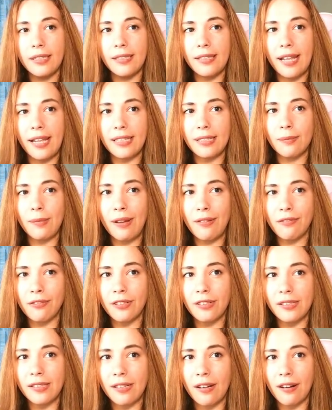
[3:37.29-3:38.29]
That's my
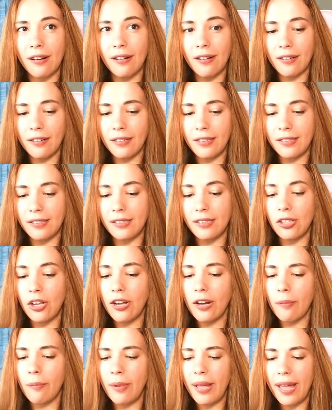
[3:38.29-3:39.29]
first card. It's
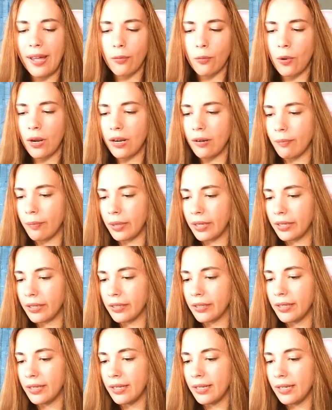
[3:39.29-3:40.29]
not a bad one,
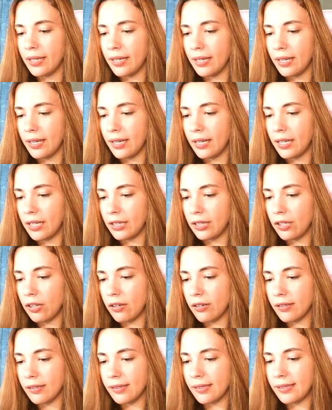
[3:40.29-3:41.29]
but
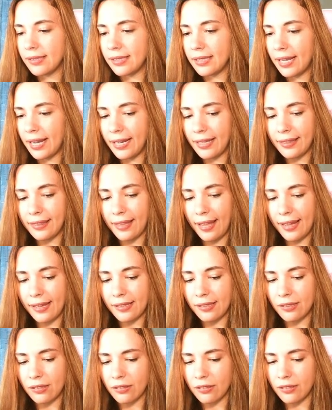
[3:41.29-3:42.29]
Lotus Slide
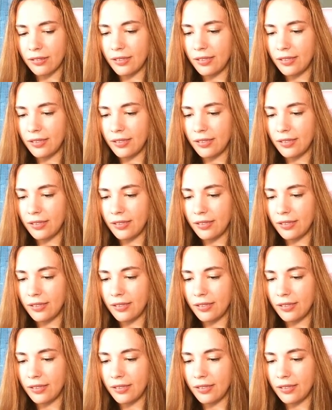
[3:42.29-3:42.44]
Dancers.